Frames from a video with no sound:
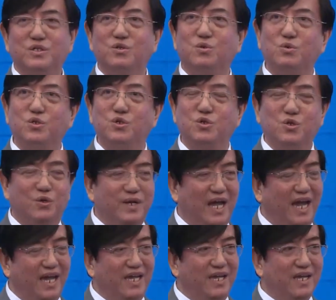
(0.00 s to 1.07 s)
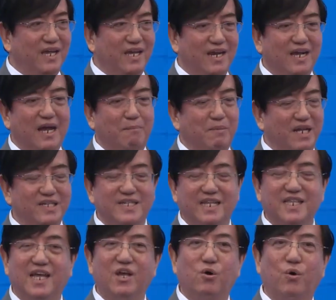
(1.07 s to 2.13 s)
2009, the company started
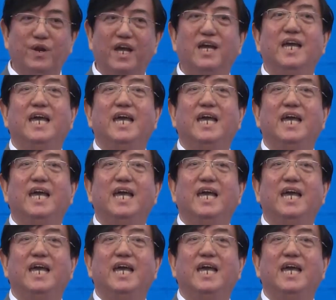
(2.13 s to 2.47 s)
in Korea,